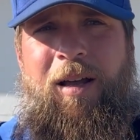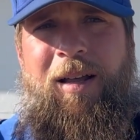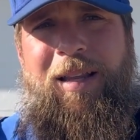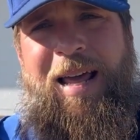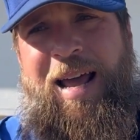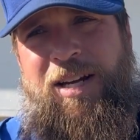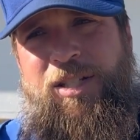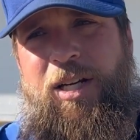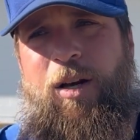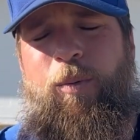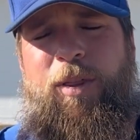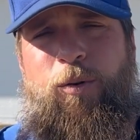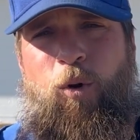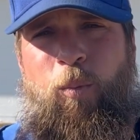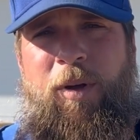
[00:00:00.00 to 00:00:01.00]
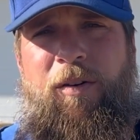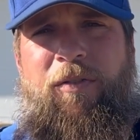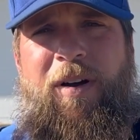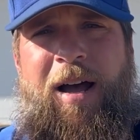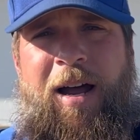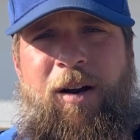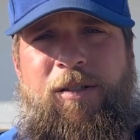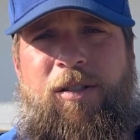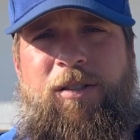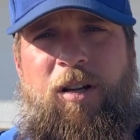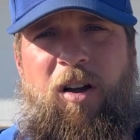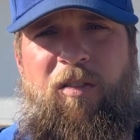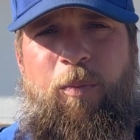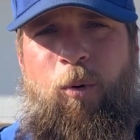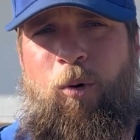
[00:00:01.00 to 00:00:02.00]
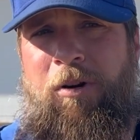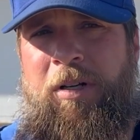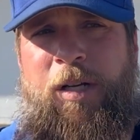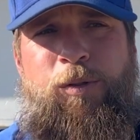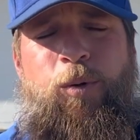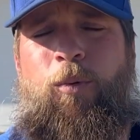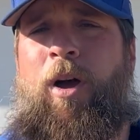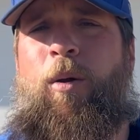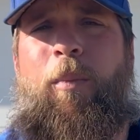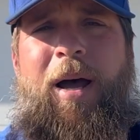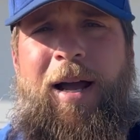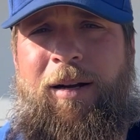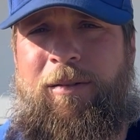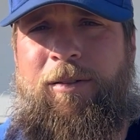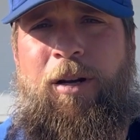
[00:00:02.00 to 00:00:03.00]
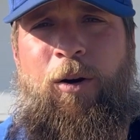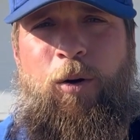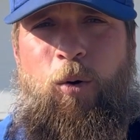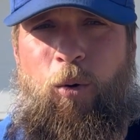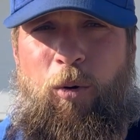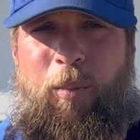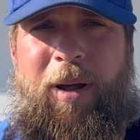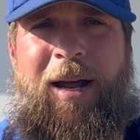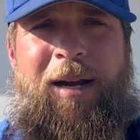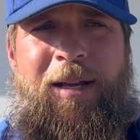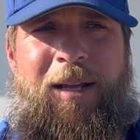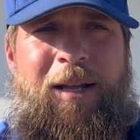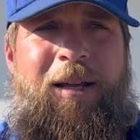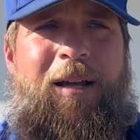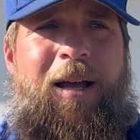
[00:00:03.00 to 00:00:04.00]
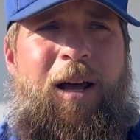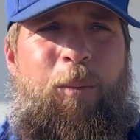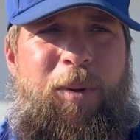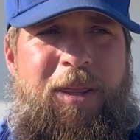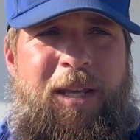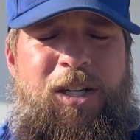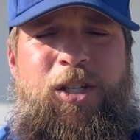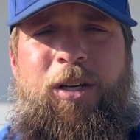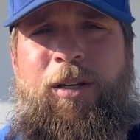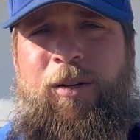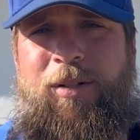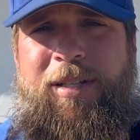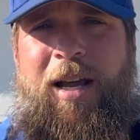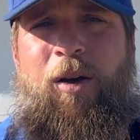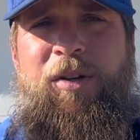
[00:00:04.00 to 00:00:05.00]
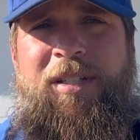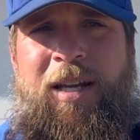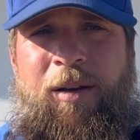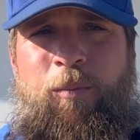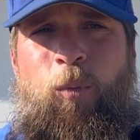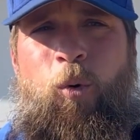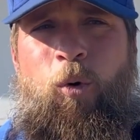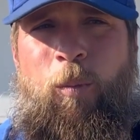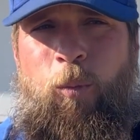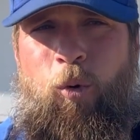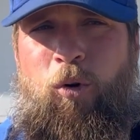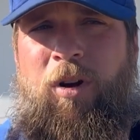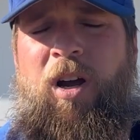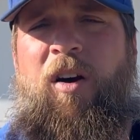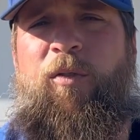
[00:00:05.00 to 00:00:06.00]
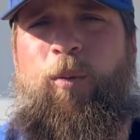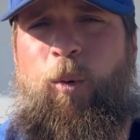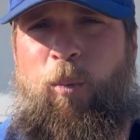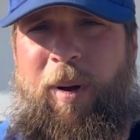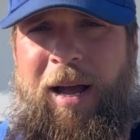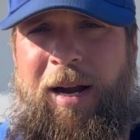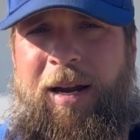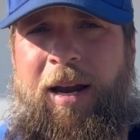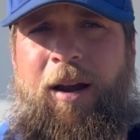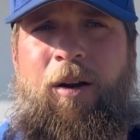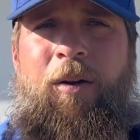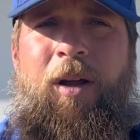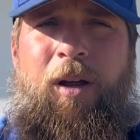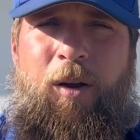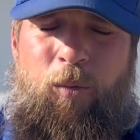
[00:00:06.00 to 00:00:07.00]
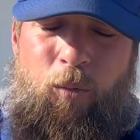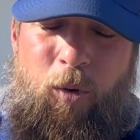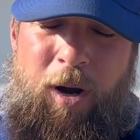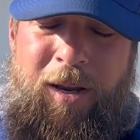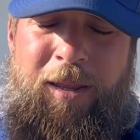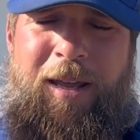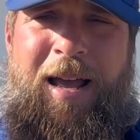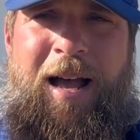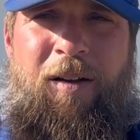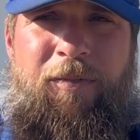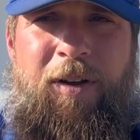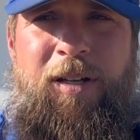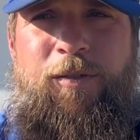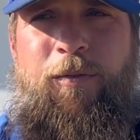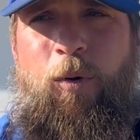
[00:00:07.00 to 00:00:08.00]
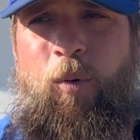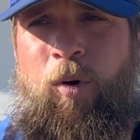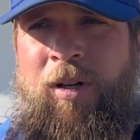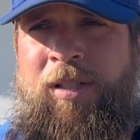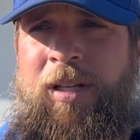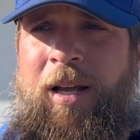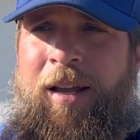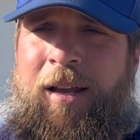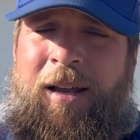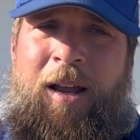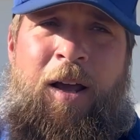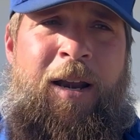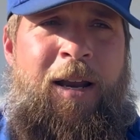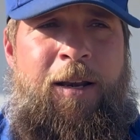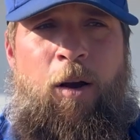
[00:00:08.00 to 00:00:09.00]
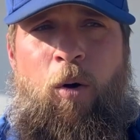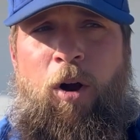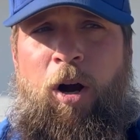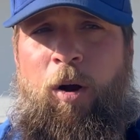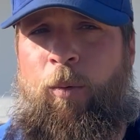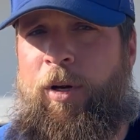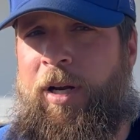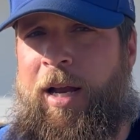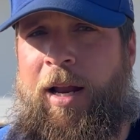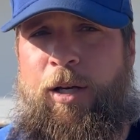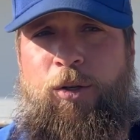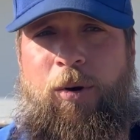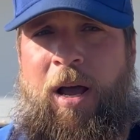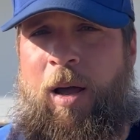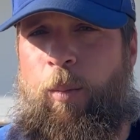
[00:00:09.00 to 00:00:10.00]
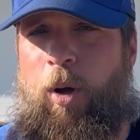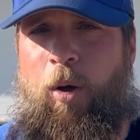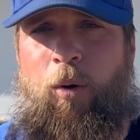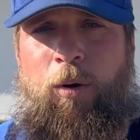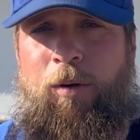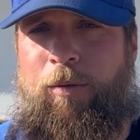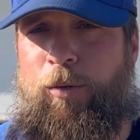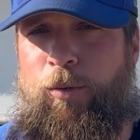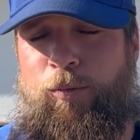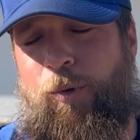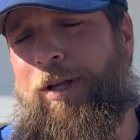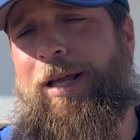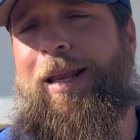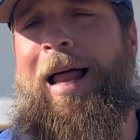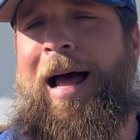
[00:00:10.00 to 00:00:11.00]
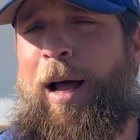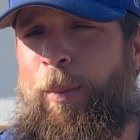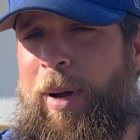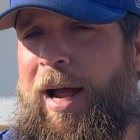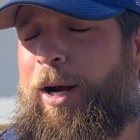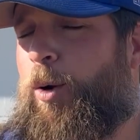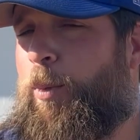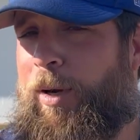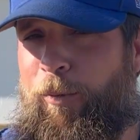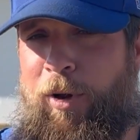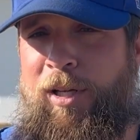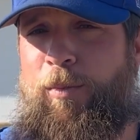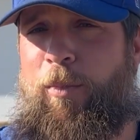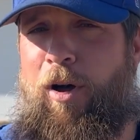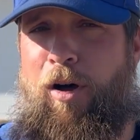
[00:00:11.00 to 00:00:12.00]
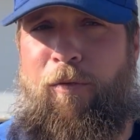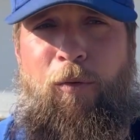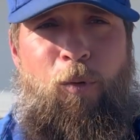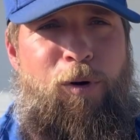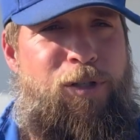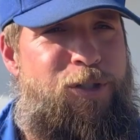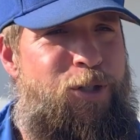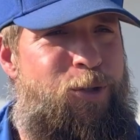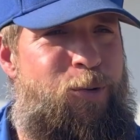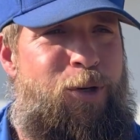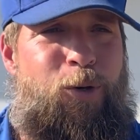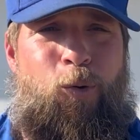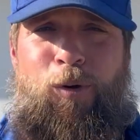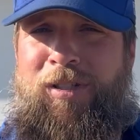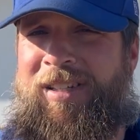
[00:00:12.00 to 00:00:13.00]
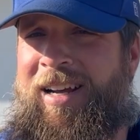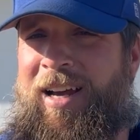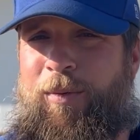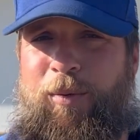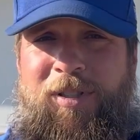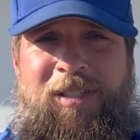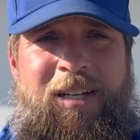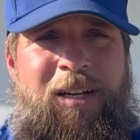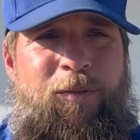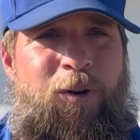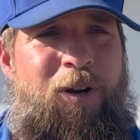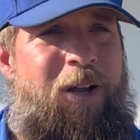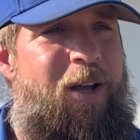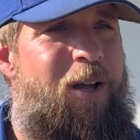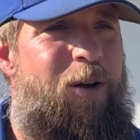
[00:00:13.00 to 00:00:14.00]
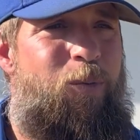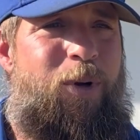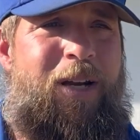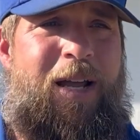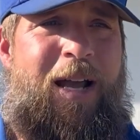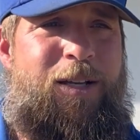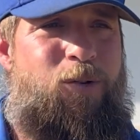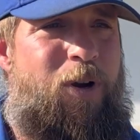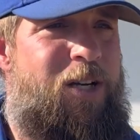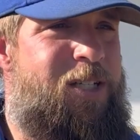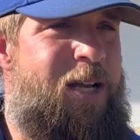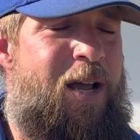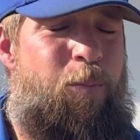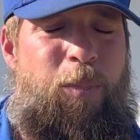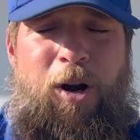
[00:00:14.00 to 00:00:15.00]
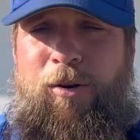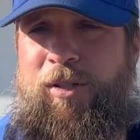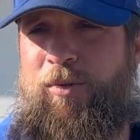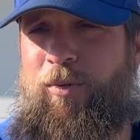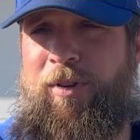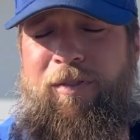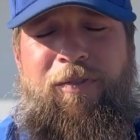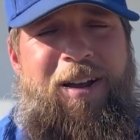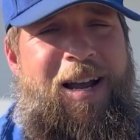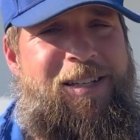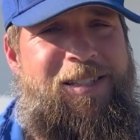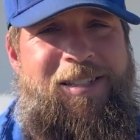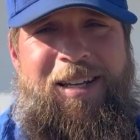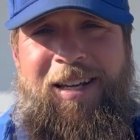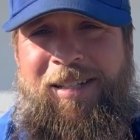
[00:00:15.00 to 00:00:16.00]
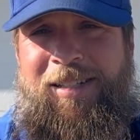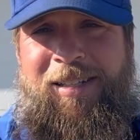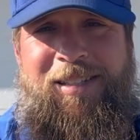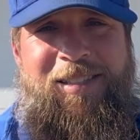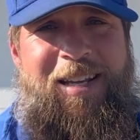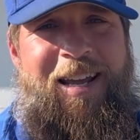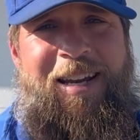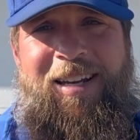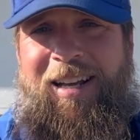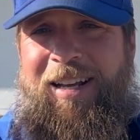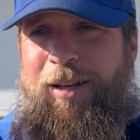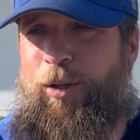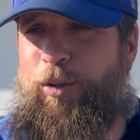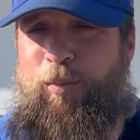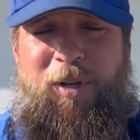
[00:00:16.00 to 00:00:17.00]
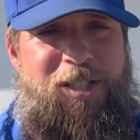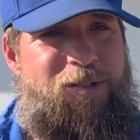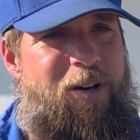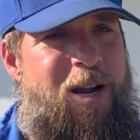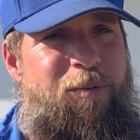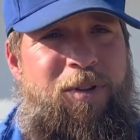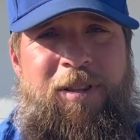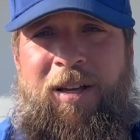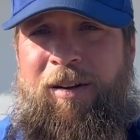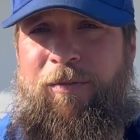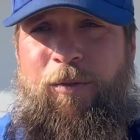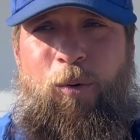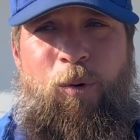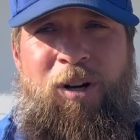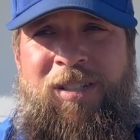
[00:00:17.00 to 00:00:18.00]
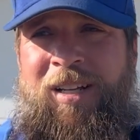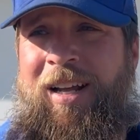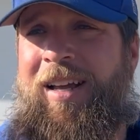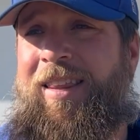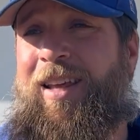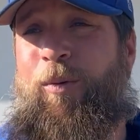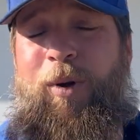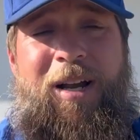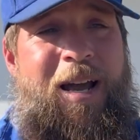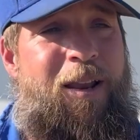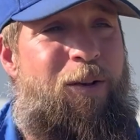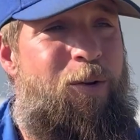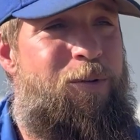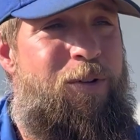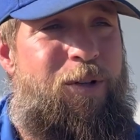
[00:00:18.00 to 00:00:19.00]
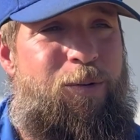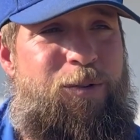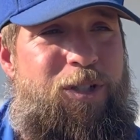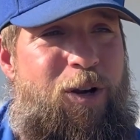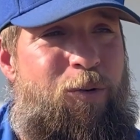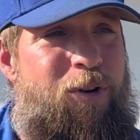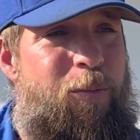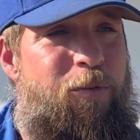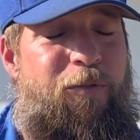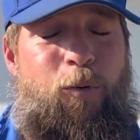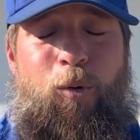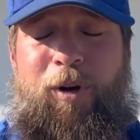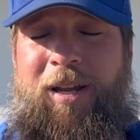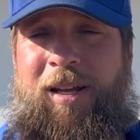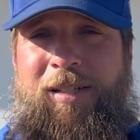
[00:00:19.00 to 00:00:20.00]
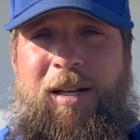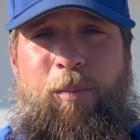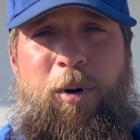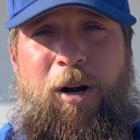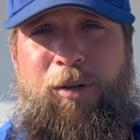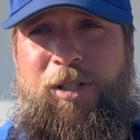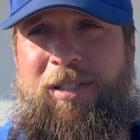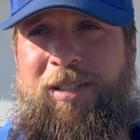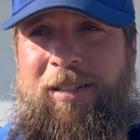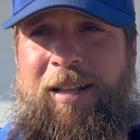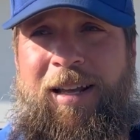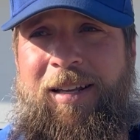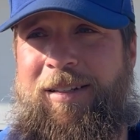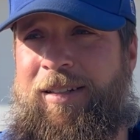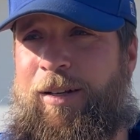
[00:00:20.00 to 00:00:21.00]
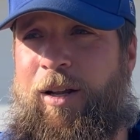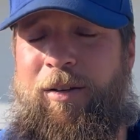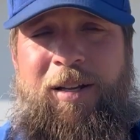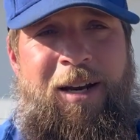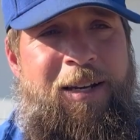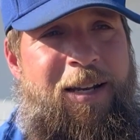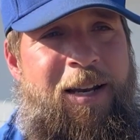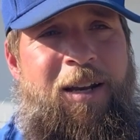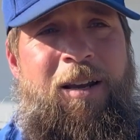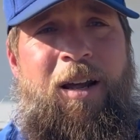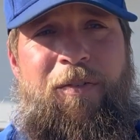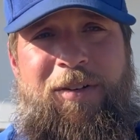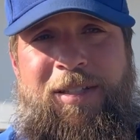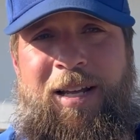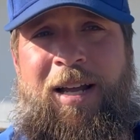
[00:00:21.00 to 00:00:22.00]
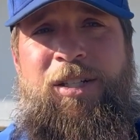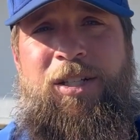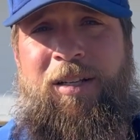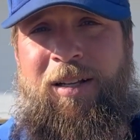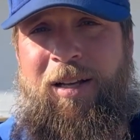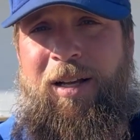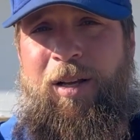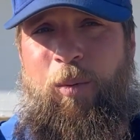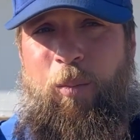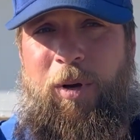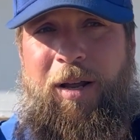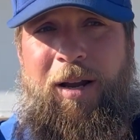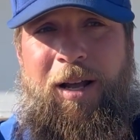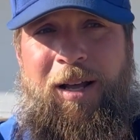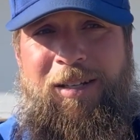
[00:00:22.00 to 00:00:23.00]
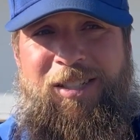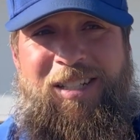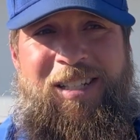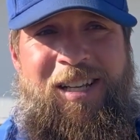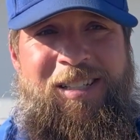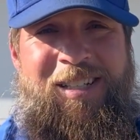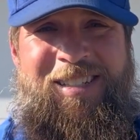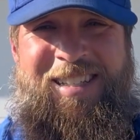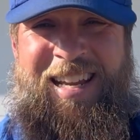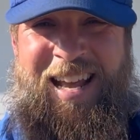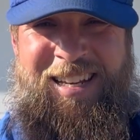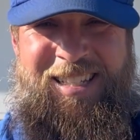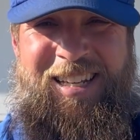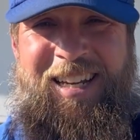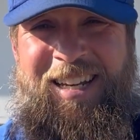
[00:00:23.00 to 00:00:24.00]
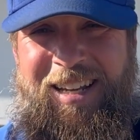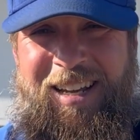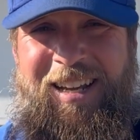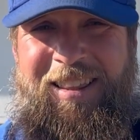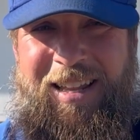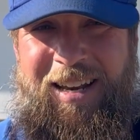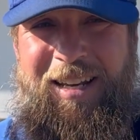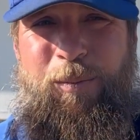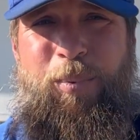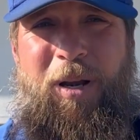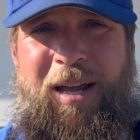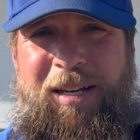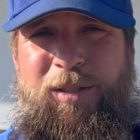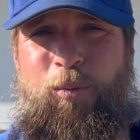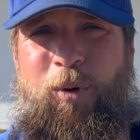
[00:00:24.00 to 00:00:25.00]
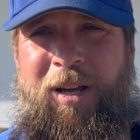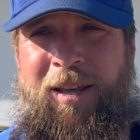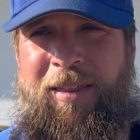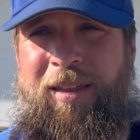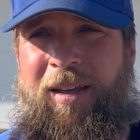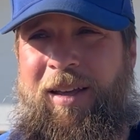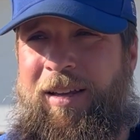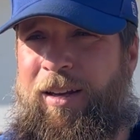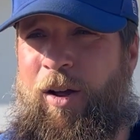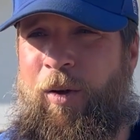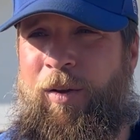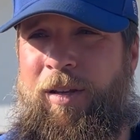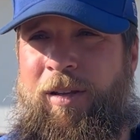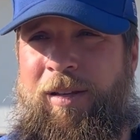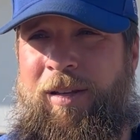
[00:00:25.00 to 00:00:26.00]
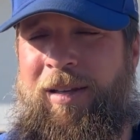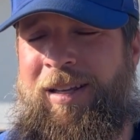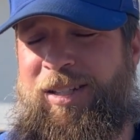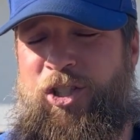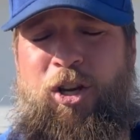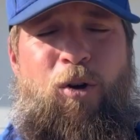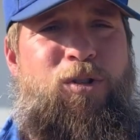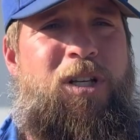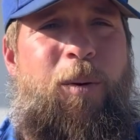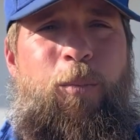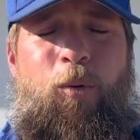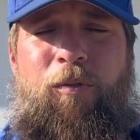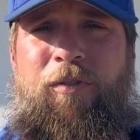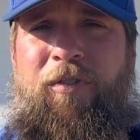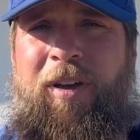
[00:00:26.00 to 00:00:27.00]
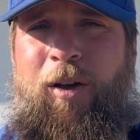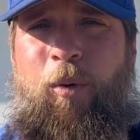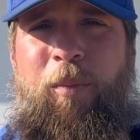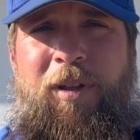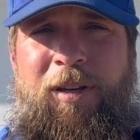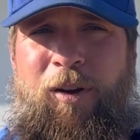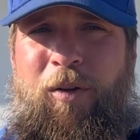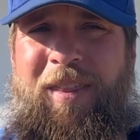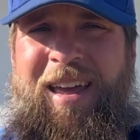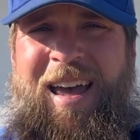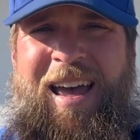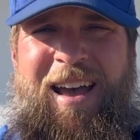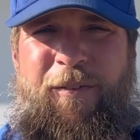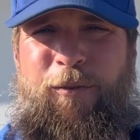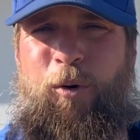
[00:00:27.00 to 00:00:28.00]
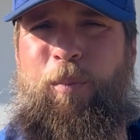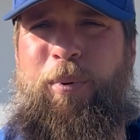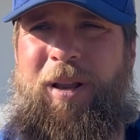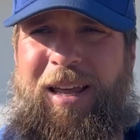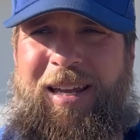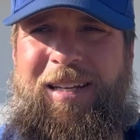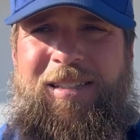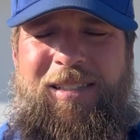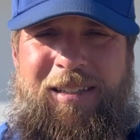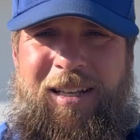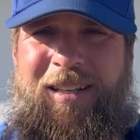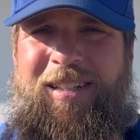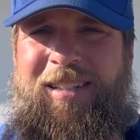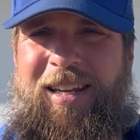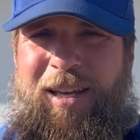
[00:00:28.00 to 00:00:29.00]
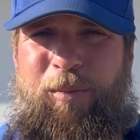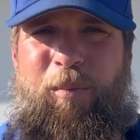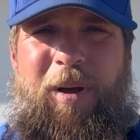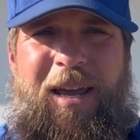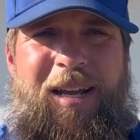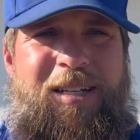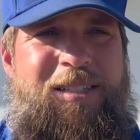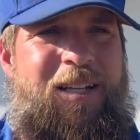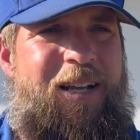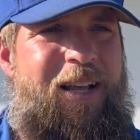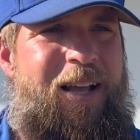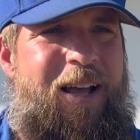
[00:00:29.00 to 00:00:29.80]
Last year, we threw him in the fire as a sophomore, and he was a running back, turned quarterback. But this year, you can tell he's getting more and more comfortable back there running the offense for us. And it don't hurt when you got a Shrine Bowler who's really a linebacker, but he runs the ball for us too, a north-south receiver. We got Trayshawn Burgess, one of the fastest kids in the state, who's Mr. Everything for us. Then we got a little joker number four, Kenjay Burgess, that, you know, doesn't get enough attention. But just his intensity that he plays with, you know, it shows up on film. You know, the effort plays that this kid makes.